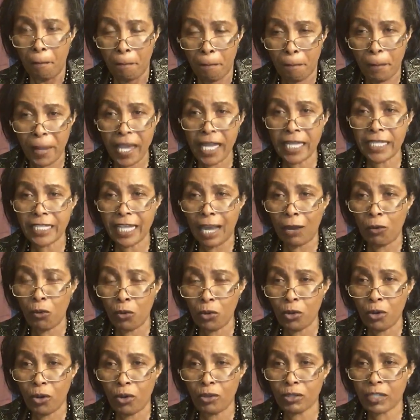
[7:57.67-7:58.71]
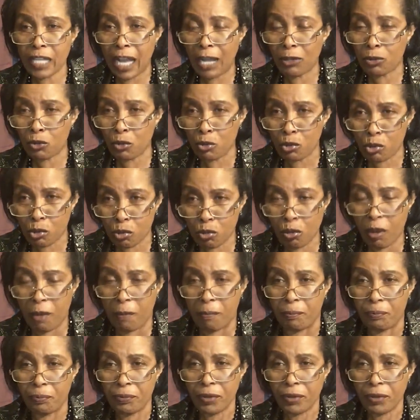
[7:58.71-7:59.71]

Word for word: Peter, who knows how to swim,